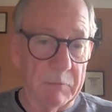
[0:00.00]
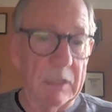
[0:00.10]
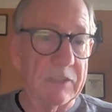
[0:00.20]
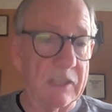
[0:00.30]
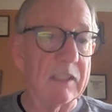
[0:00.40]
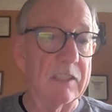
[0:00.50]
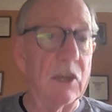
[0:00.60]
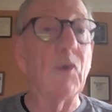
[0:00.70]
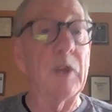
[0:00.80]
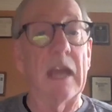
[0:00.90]
basically
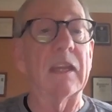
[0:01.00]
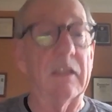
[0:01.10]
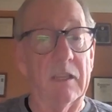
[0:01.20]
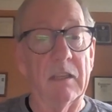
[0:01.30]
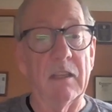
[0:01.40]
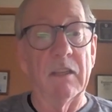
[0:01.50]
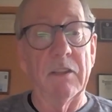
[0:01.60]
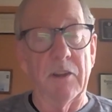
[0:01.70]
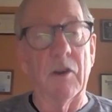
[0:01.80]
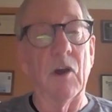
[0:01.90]
donate
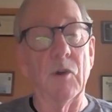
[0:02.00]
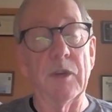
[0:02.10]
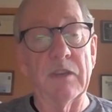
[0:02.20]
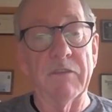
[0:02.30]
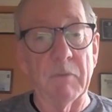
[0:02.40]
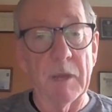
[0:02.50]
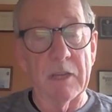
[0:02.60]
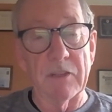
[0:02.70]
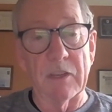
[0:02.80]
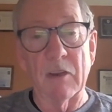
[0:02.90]
their own
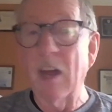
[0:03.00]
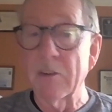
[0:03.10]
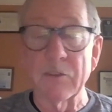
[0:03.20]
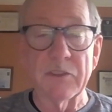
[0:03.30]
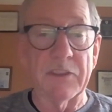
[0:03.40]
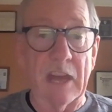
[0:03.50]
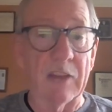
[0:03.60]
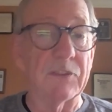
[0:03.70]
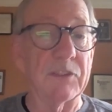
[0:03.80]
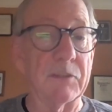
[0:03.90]
information. You know, hundreds of
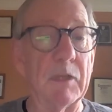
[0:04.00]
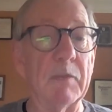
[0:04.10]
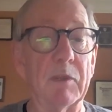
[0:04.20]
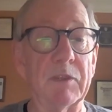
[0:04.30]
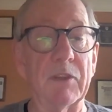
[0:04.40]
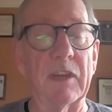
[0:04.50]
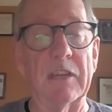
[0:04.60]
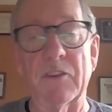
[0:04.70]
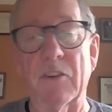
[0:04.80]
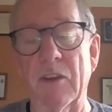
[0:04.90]
thousands of people
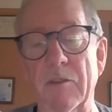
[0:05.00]
donate their